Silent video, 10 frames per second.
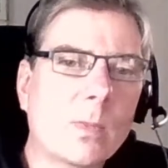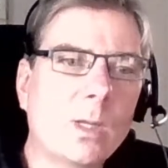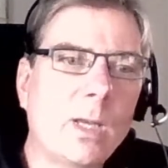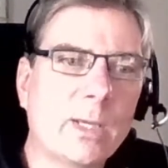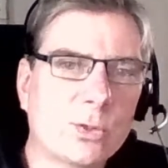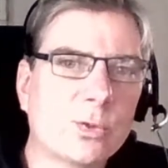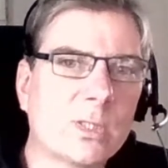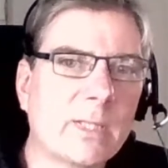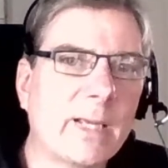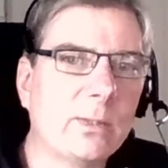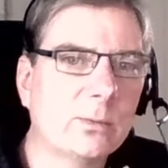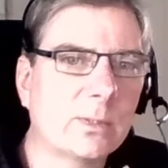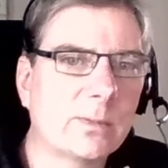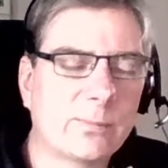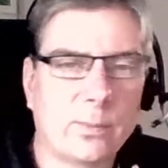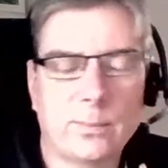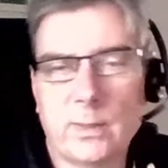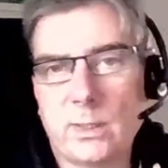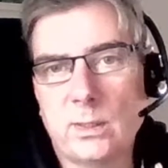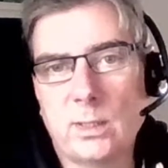extra sales from
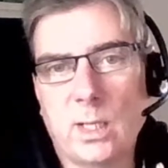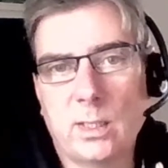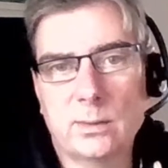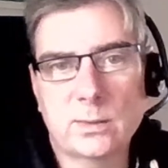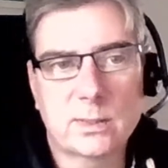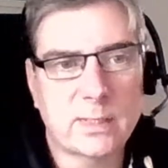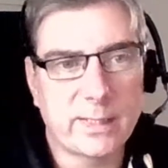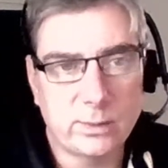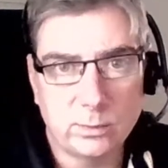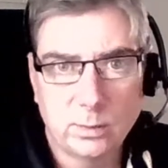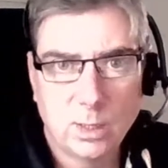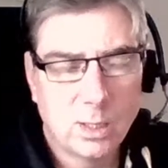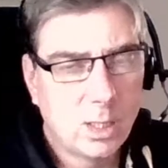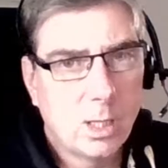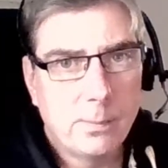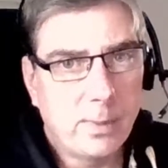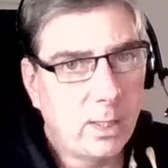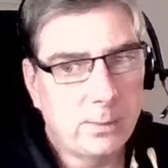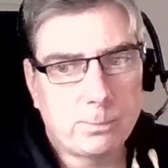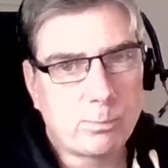the sale,
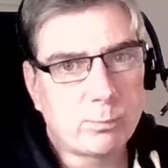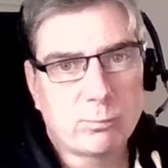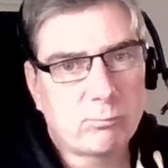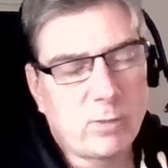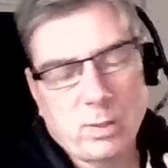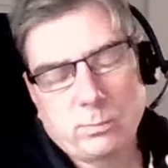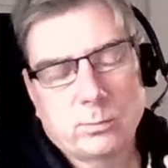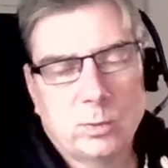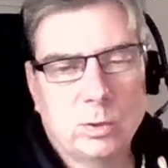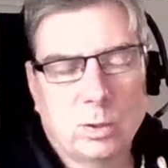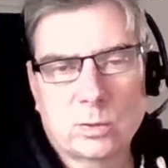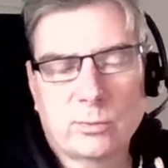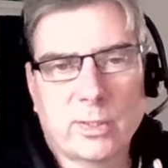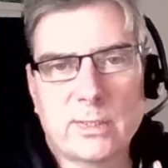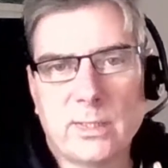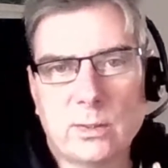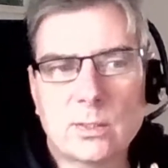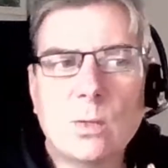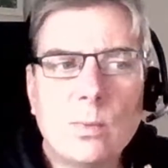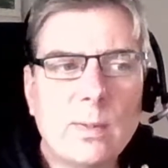but yeah, not a great deal.
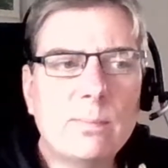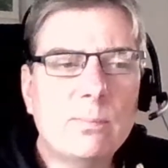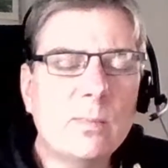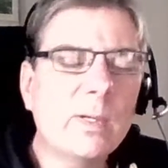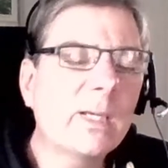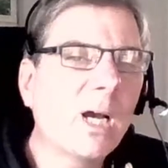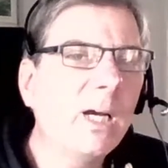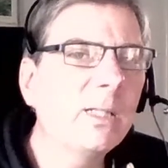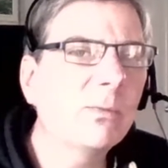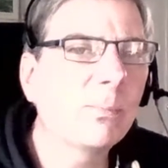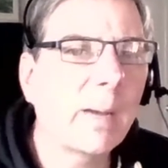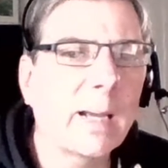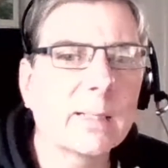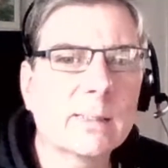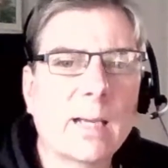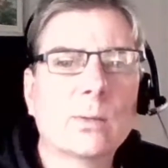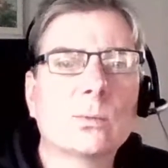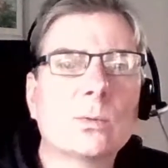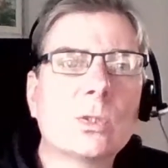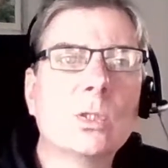So we're kind of back
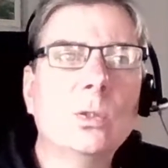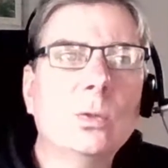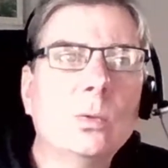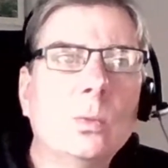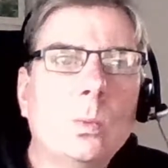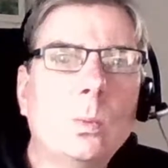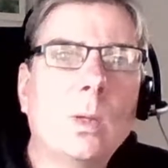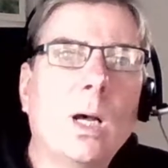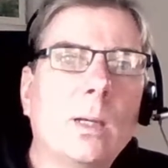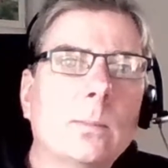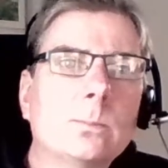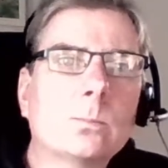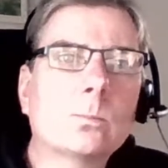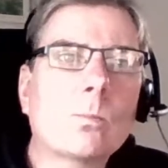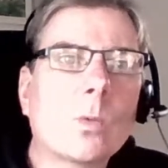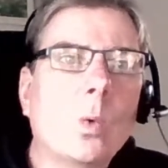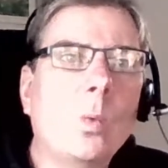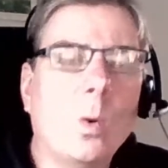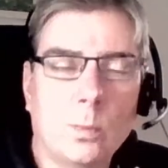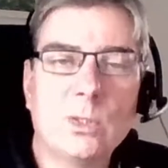down to
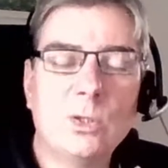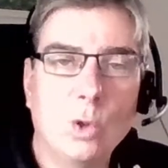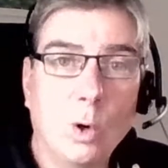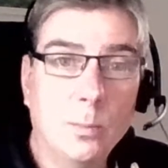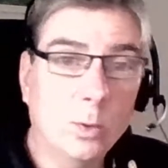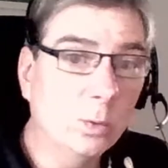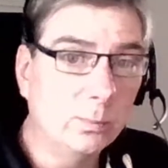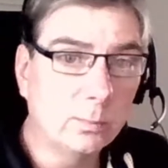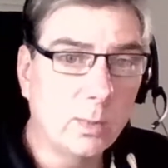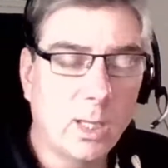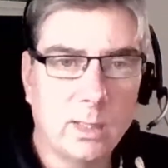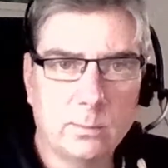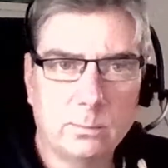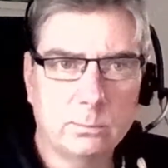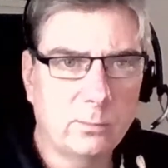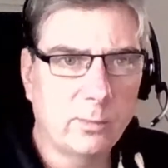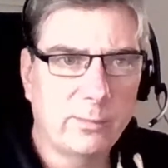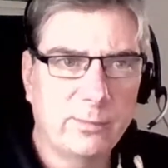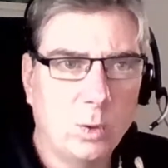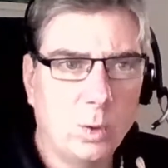what was normal
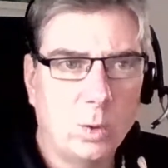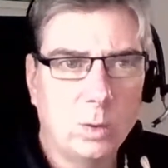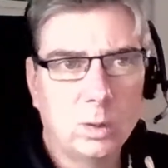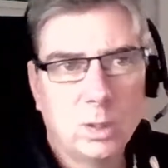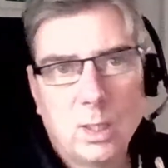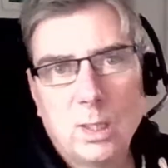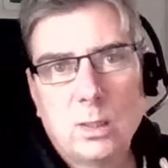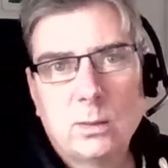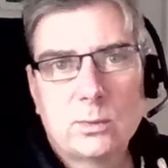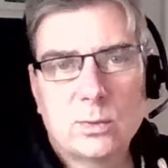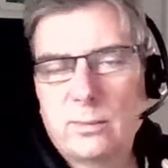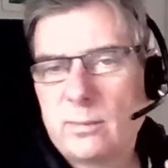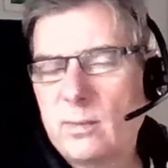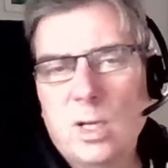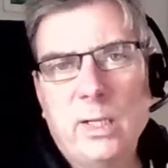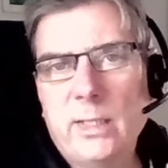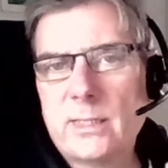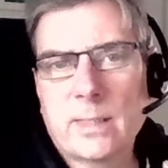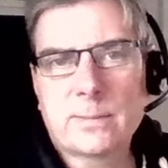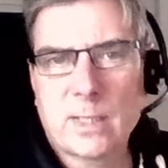for sort of early
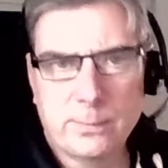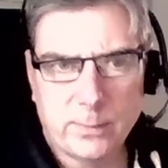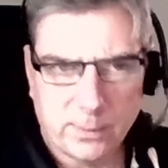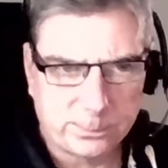September.